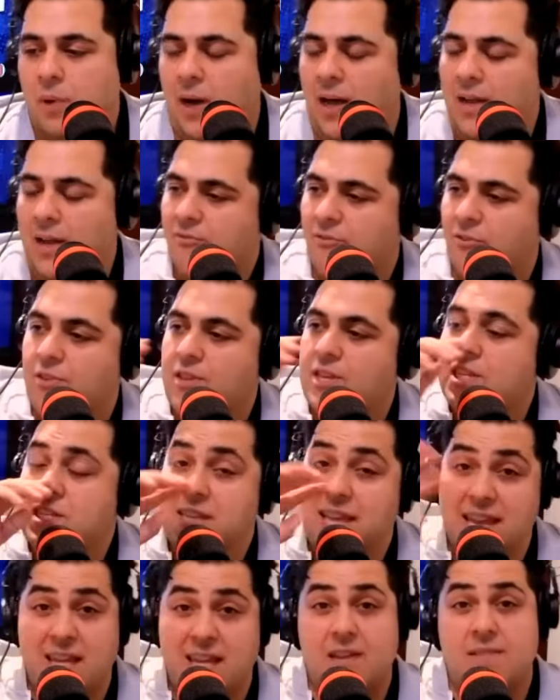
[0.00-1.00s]
But for the
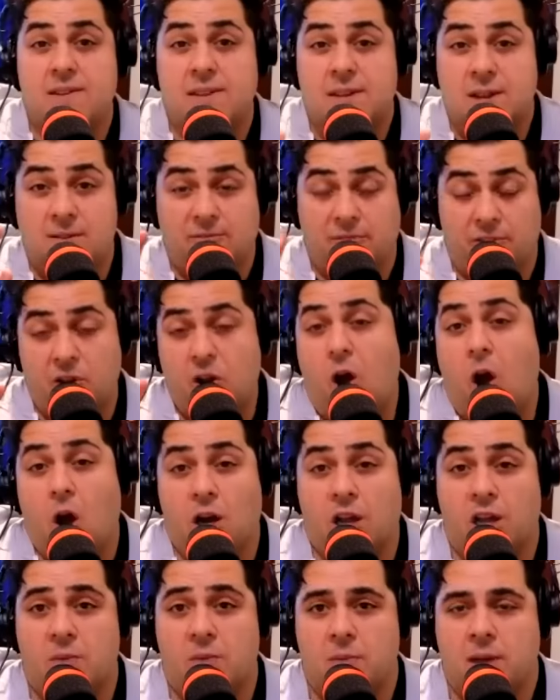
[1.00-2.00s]
sake of for
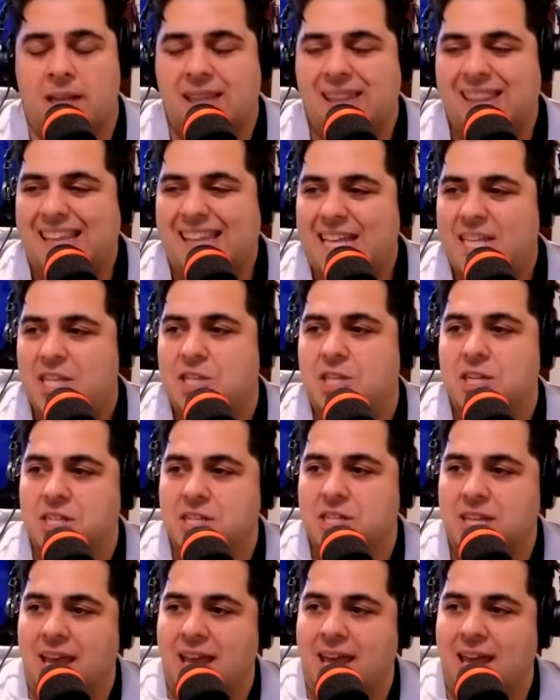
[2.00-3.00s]
argument, let's
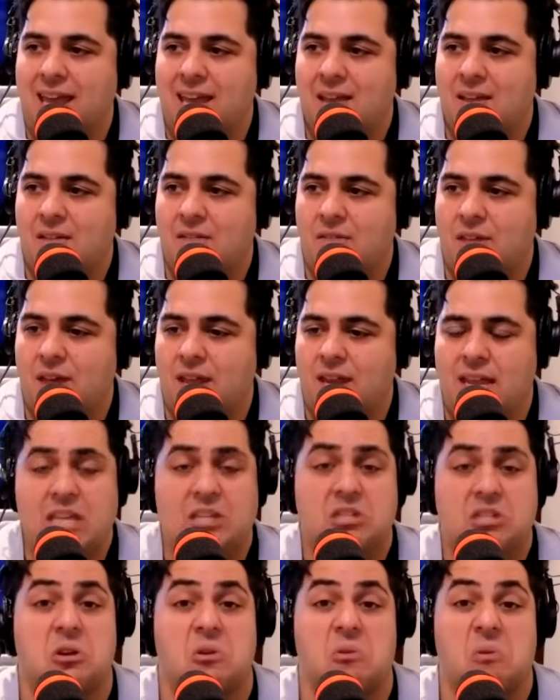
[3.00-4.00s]
just say that
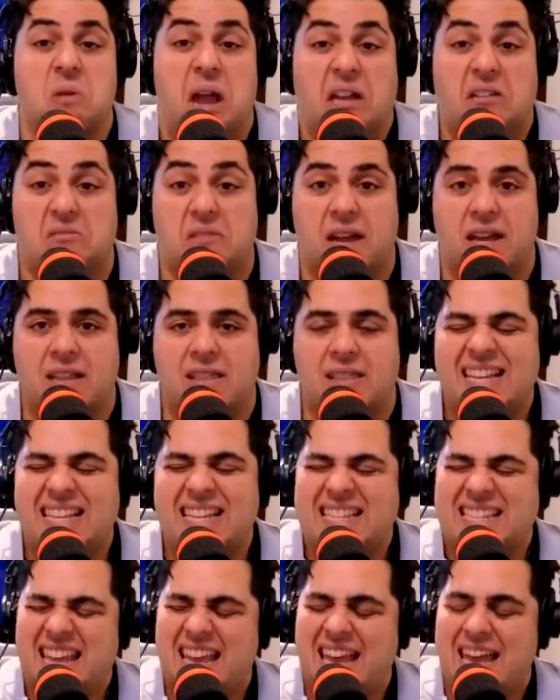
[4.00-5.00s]
he's correct, right?
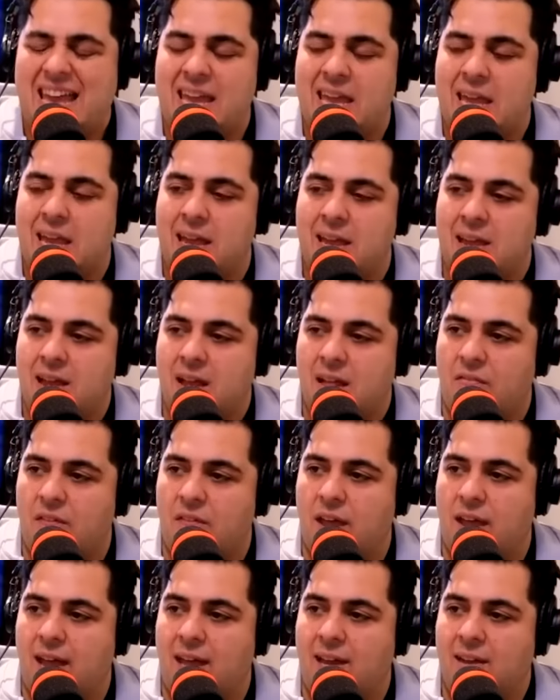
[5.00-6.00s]
Let's say right.
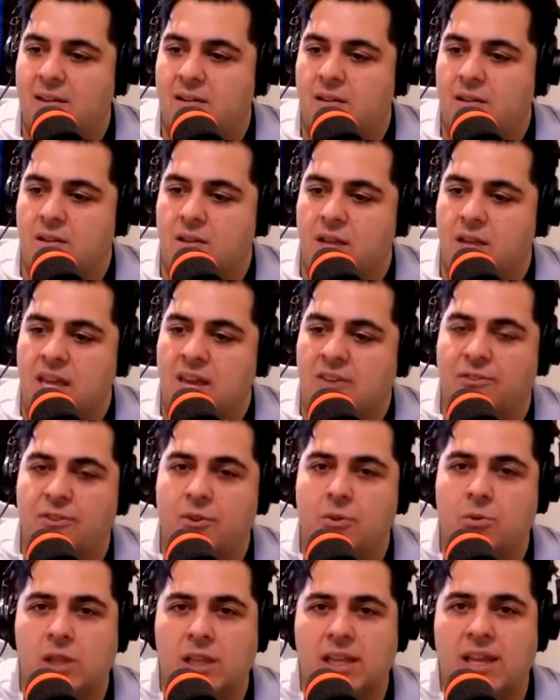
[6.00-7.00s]
that if
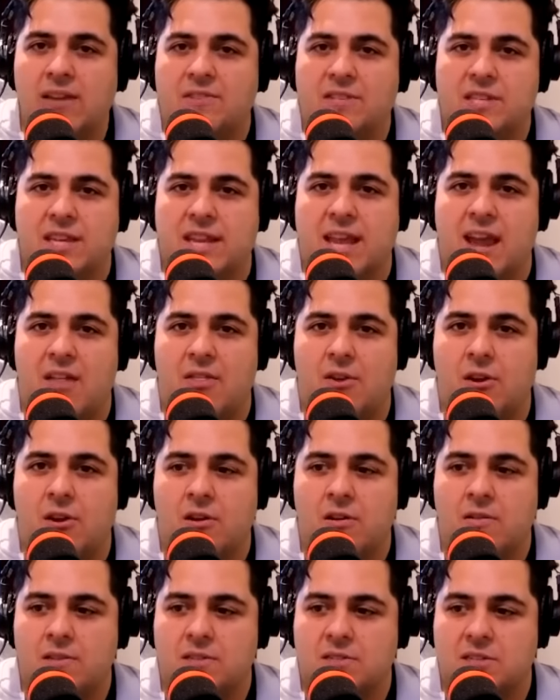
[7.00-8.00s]
you live
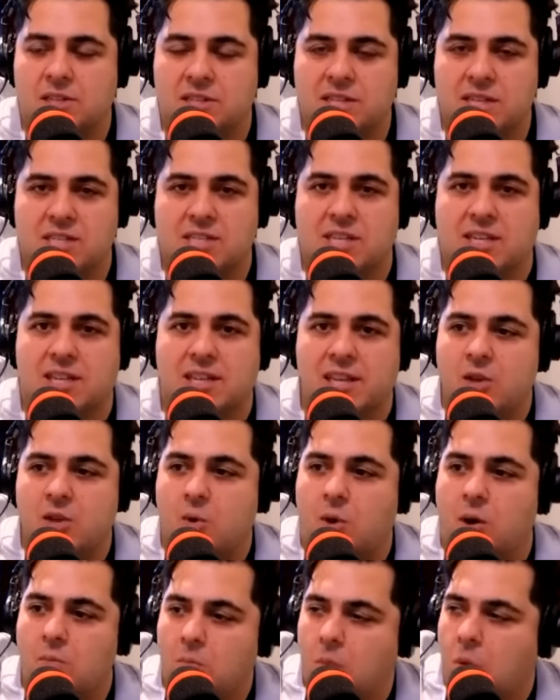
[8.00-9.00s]
together, statistically,
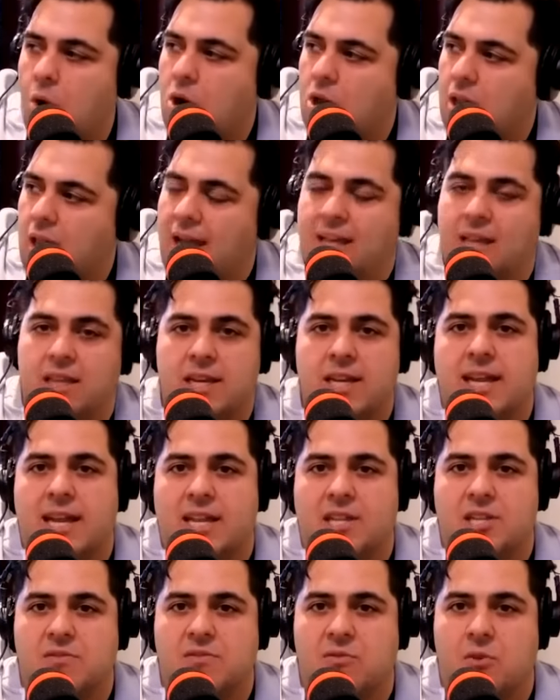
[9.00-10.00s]
you are more likely to
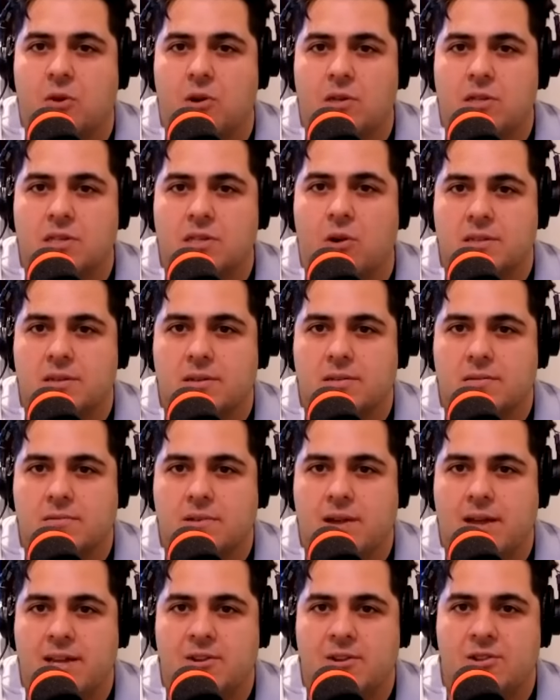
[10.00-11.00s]
get divorced,
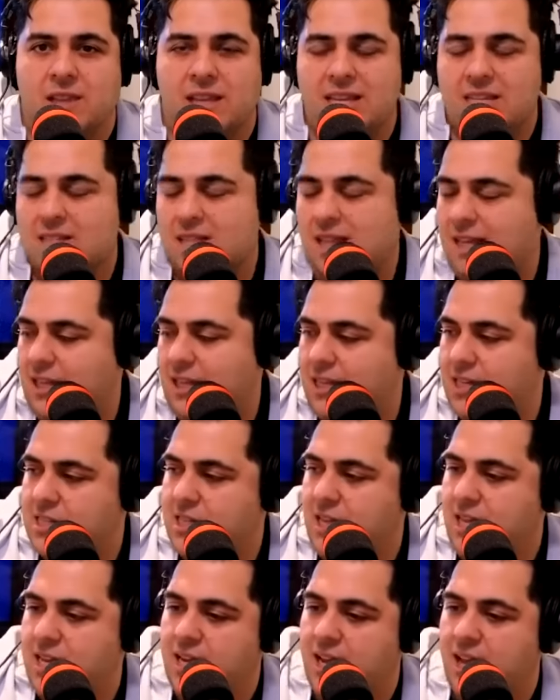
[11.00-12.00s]
right? You're less likely right. to
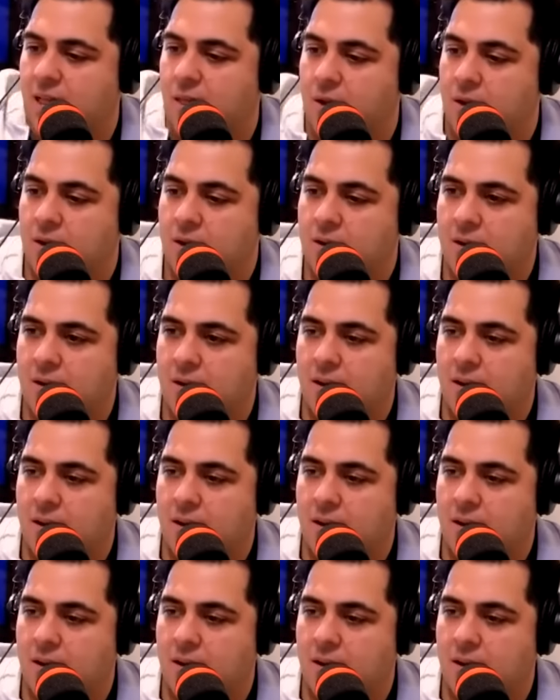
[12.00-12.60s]
stay together.